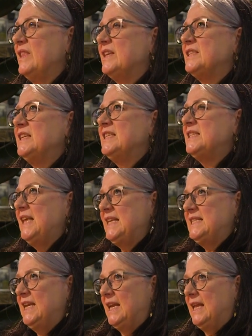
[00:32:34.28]

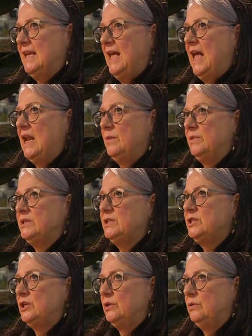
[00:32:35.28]
aesthetic
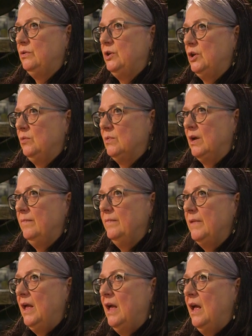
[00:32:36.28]
element to humour,
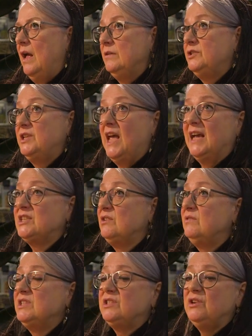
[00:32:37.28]
as
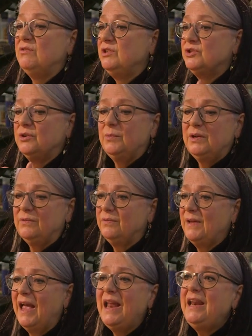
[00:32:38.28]
there is to your enjoyment
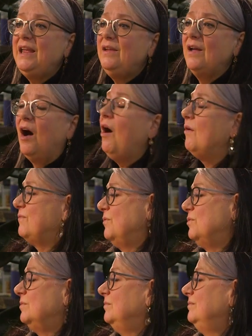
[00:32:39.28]
of any art
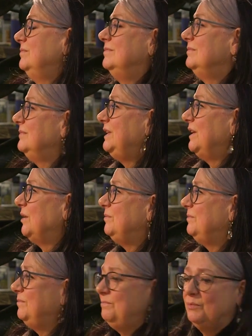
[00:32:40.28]
form.
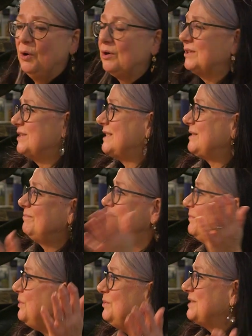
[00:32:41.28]
Books,
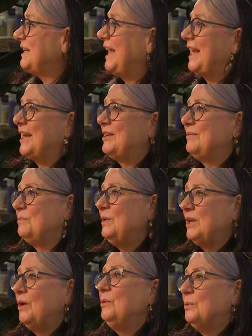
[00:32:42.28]
music.
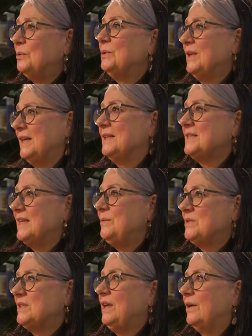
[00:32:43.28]
We don't all like the
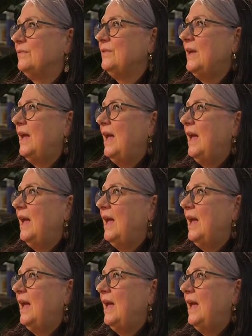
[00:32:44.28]
same stuff,